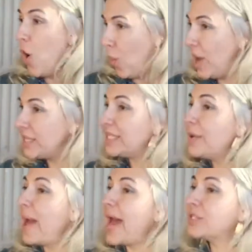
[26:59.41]
What's the
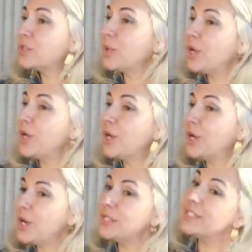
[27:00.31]
password to